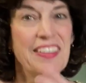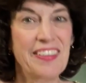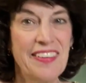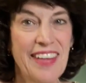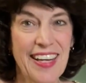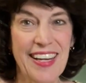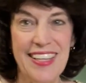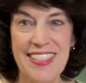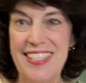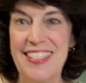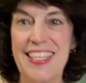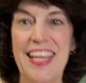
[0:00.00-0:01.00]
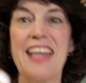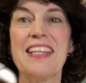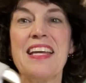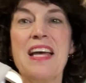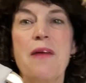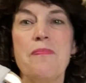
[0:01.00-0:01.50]
cannot see it,
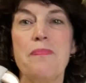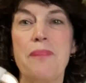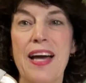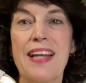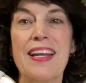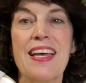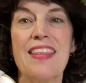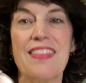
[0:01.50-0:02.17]
but